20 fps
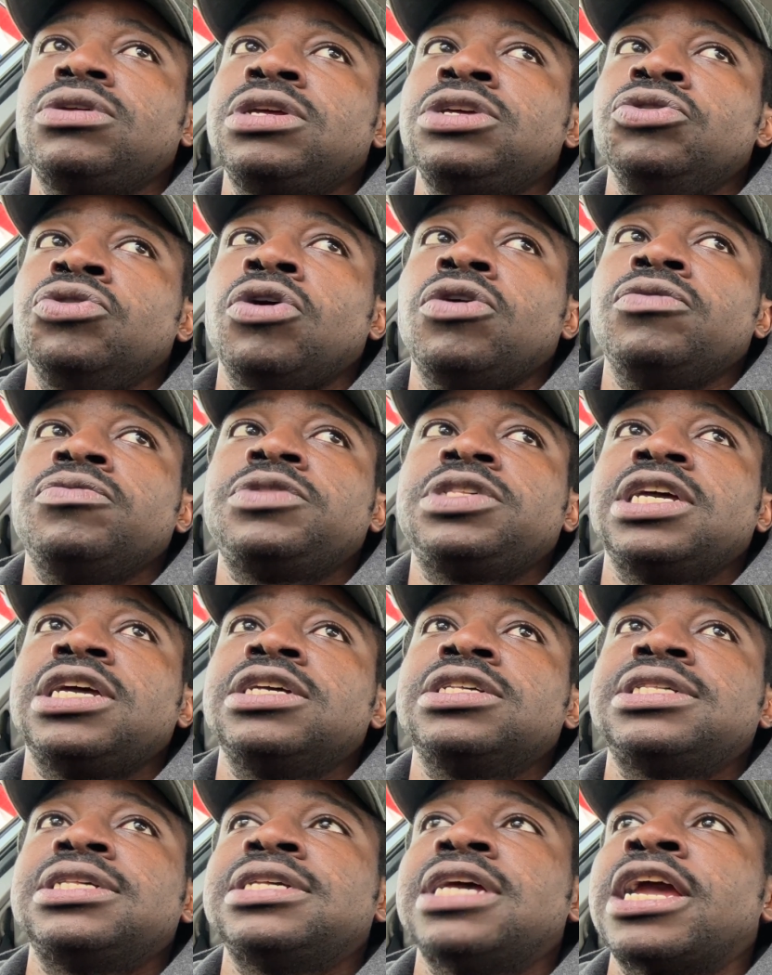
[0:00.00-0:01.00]
you know what i'm
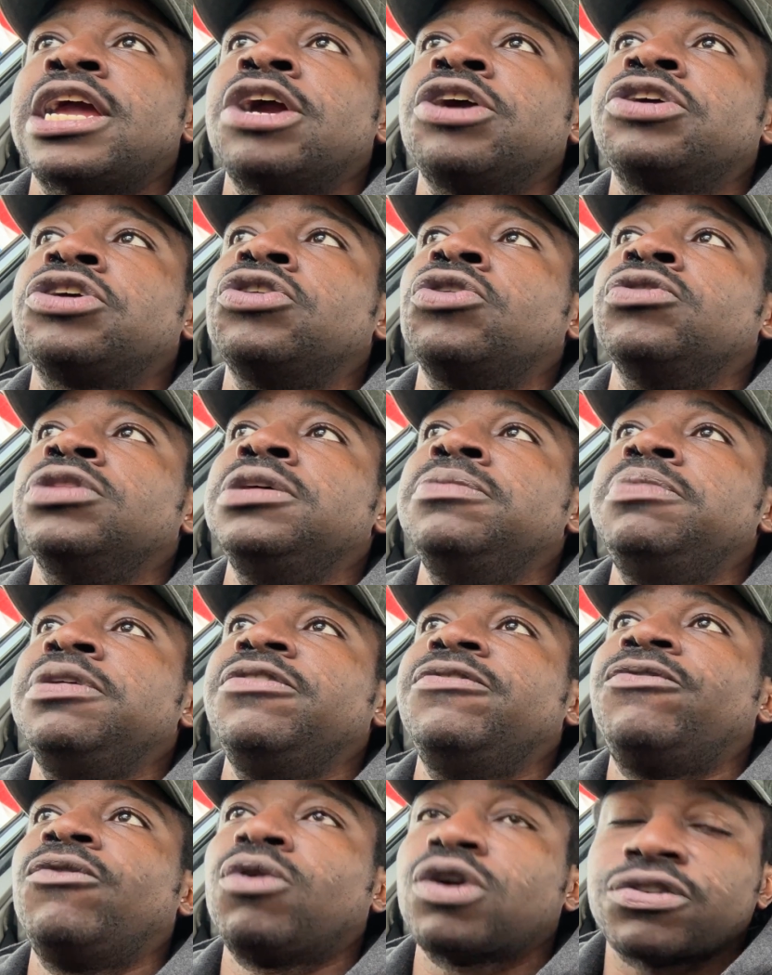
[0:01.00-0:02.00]
saying the air can only be
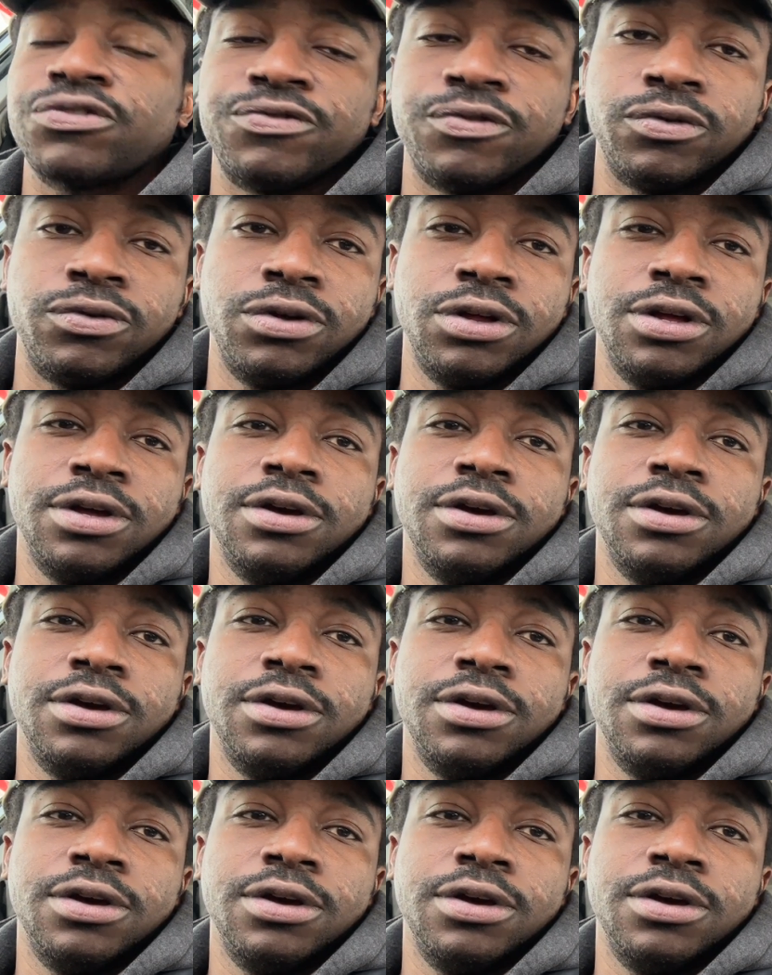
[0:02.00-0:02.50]
forceful